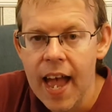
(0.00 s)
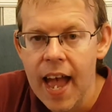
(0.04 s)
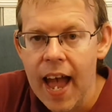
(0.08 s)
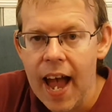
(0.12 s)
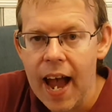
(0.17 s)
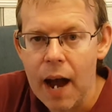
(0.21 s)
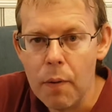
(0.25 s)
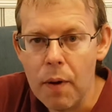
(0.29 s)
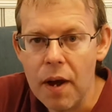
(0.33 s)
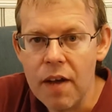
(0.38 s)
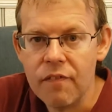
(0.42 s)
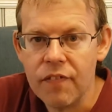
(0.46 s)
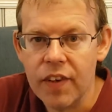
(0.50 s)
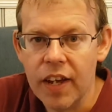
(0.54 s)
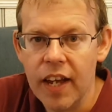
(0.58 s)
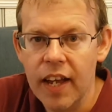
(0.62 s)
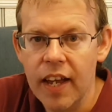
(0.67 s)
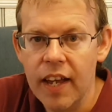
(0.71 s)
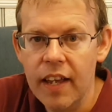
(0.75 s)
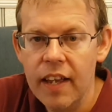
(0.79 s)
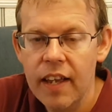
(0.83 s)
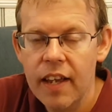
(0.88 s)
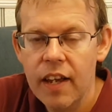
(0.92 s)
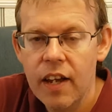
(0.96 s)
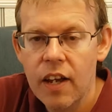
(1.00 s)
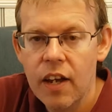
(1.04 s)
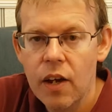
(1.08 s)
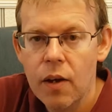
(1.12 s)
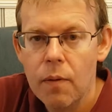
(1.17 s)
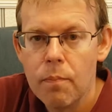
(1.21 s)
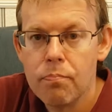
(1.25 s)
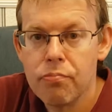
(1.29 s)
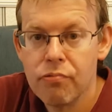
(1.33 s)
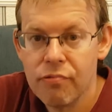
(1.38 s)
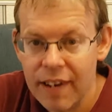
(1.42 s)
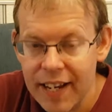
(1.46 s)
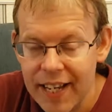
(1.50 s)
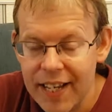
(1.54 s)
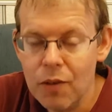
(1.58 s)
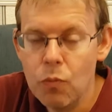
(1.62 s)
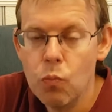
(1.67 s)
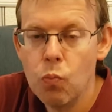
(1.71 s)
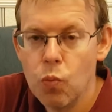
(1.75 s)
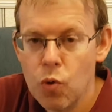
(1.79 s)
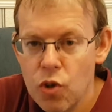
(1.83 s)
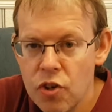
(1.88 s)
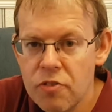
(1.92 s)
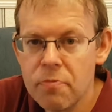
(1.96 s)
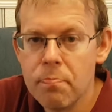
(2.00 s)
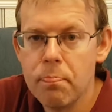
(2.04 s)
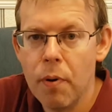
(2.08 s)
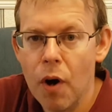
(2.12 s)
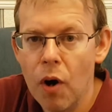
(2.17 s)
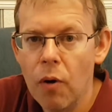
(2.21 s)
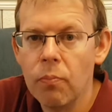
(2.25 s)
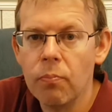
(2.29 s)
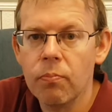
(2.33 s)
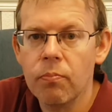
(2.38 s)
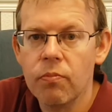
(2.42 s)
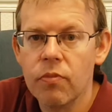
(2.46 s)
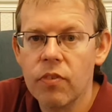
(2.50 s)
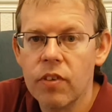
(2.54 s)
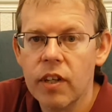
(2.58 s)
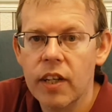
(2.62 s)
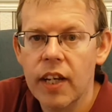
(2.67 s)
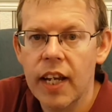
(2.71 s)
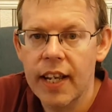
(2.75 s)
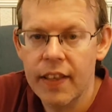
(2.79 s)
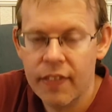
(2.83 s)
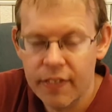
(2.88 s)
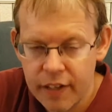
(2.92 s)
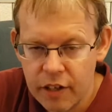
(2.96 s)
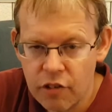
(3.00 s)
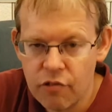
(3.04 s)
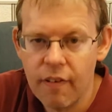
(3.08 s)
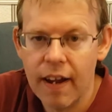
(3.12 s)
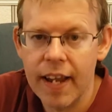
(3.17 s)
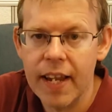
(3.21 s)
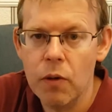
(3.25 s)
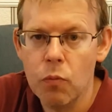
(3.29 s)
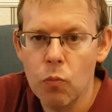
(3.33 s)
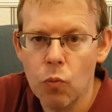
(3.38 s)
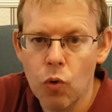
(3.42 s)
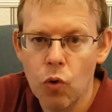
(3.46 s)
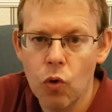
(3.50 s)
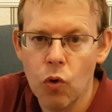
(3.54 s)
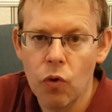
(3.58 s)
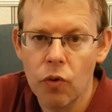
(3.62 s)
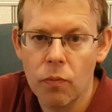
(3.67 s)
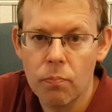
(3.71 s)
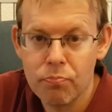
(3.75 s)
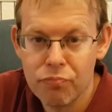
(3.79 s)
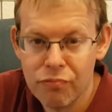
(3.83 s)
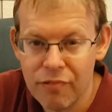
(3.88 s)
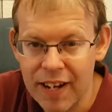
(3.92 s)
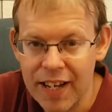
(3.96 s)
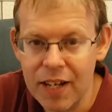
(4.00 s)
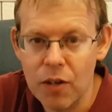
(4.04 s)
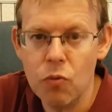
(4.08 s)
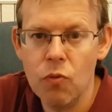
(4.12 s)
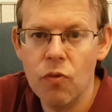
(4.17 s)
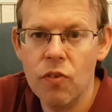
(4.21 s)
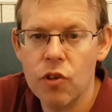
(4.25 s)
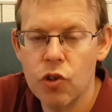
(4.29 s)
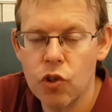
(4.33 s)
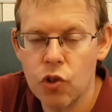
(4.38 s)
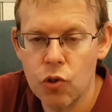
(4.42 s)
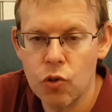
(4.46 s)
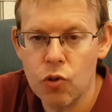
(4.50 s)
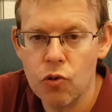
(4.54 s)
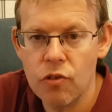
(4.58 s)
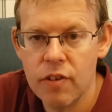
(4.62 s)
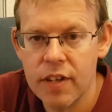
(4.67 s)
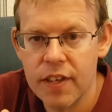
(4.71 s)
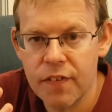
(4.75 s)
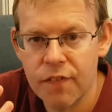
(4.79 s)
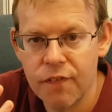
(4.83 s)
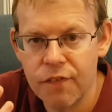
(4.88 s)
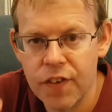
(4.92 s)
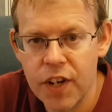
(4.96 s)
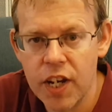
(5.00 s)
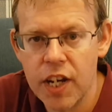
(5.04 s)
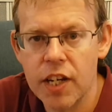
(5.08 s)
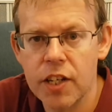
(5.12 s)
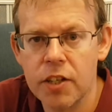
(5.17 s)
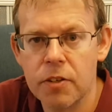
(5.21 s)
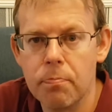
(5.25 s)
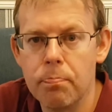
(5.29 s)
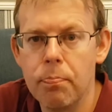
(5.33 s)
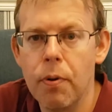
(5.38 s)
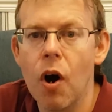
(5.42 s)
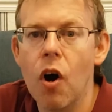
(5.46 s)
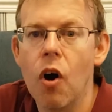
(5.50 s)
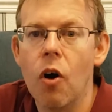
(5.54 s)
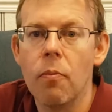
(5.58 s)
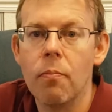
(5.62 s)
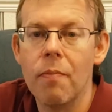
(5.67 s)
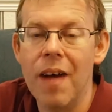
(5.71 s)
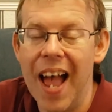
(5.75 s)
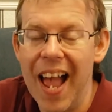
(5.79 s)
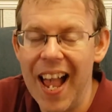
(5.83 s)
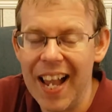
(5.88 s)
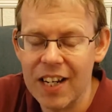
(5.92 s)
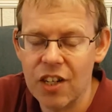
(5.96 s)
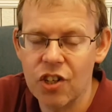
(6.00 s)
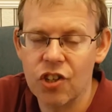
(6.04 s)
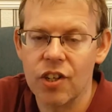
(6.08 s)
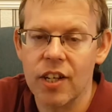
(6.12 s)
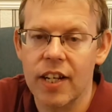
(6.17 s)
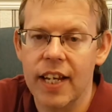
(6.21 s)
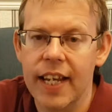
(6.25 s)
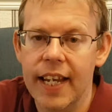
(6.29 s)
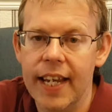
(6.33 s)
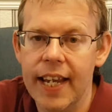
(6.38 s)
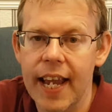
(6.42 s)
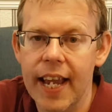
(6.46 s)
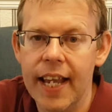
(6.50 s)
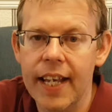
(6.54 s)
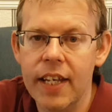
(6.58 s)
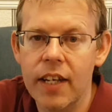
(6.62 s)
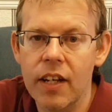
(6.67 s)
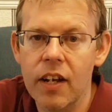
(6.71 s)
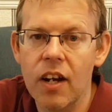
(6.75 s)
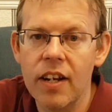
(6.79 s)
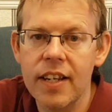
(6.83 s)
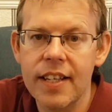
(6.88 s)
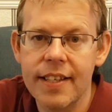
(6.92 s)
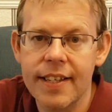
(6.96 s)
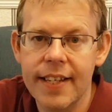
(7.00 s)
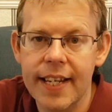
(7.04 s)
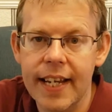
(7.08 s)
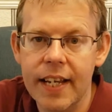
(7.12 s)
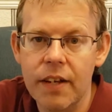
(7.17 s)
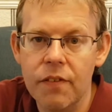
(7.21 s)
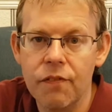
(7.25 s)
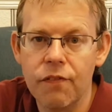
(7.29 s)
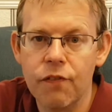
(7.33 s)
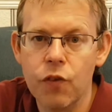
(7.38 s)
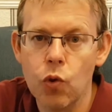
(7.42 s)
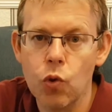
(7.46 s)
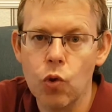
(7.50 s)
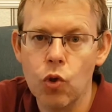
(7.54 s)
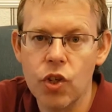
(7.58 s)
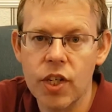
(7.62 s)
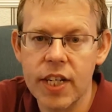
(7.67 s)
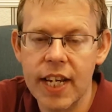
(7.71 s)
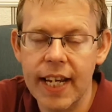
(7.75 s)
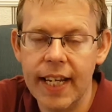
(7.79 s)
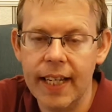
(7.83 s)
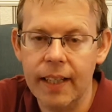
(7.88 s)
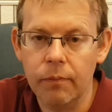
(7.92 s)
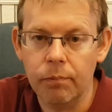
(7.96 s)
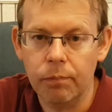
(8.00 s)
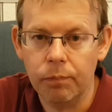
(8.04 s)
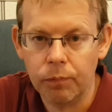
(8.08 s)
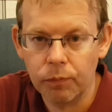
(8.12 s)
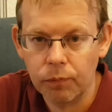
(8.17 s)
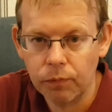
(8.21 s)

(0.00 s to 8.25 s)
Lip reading: However, Britain was bombed in the Great War. Britain saw its first bomb actually in 1914.